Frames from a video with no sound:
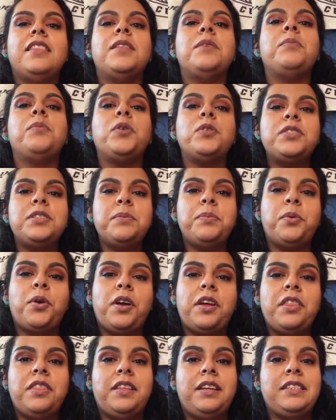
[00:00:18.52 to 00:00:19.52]
The most
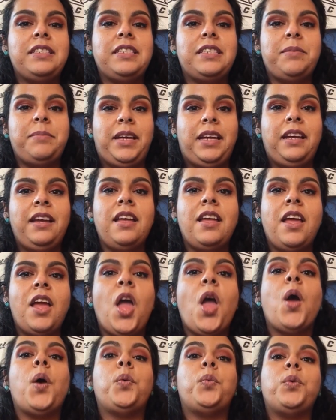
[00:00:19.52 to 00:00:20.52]
important thing to me
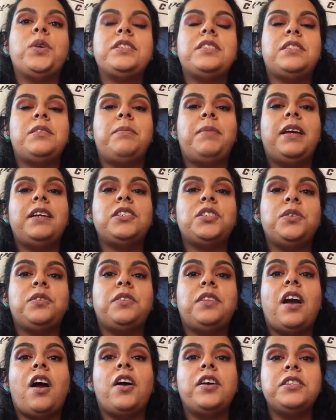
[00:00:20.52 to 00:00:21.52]
was to make sure
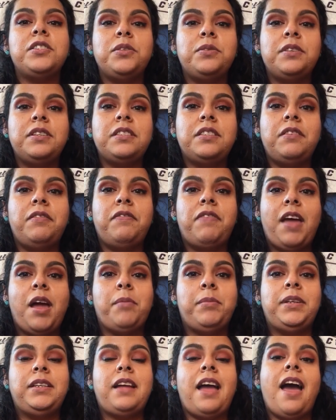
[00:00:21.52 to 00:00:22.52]
that our students and
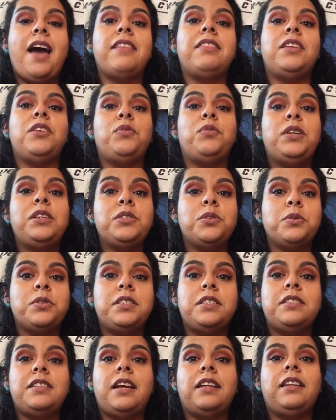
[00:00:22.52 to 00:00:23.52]
family had the
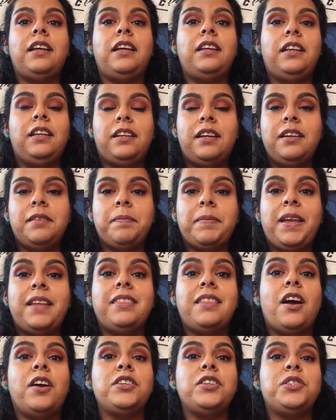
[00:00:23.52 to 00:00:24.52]
resources that they needed
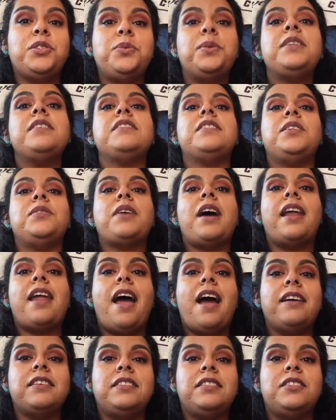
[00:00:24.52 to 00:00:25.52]
and that our students still had
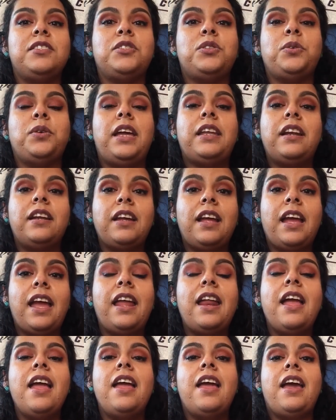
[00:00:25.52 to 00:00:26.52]
access to
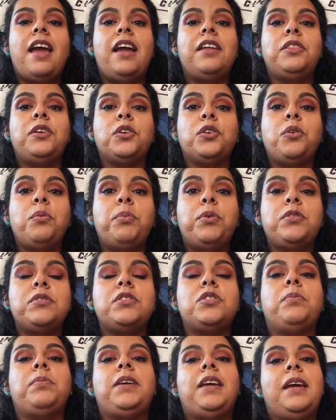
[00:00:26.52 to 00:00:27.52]
internet and their
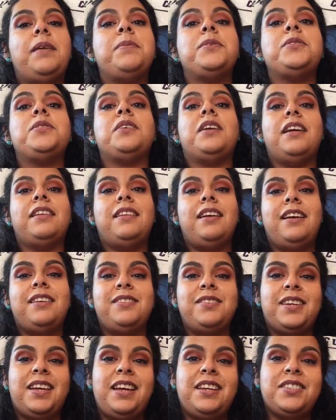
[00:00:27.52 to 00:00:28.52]
computers to be able to get the
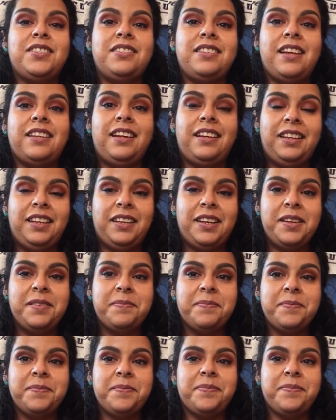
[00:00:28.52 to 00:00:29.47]
education that they needed